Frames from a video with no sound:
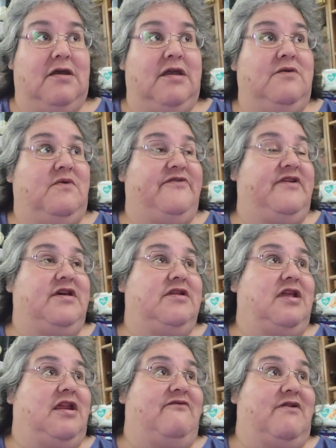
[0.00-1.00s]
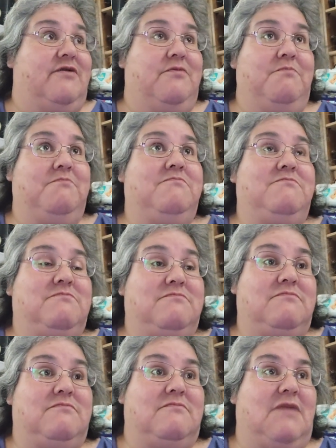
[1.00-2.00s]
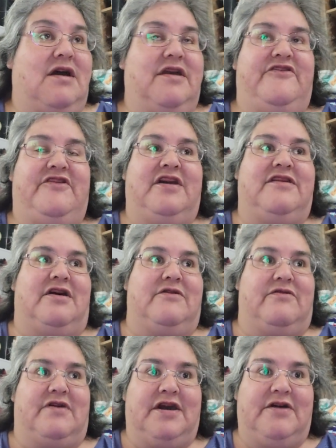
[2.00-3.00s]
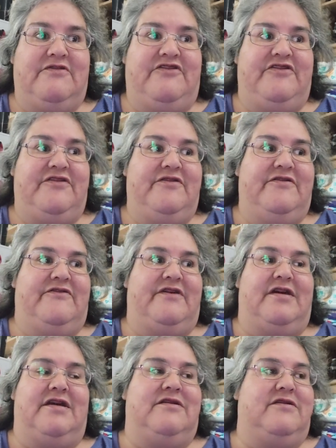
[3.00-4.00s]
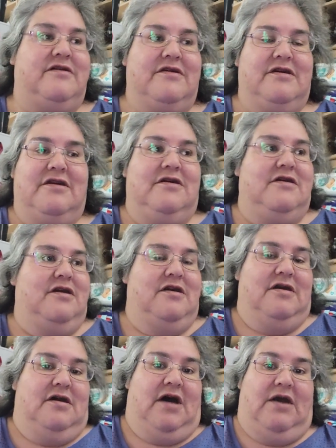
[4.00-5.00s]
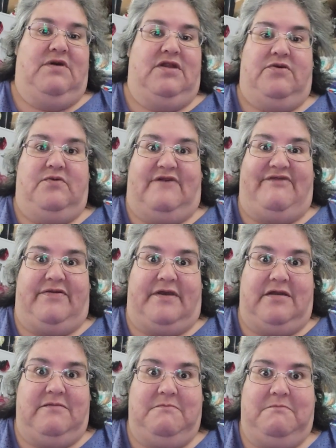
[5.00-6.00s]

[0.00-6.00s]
it wasn't in the living room. I had checked under the couches. I went through everything.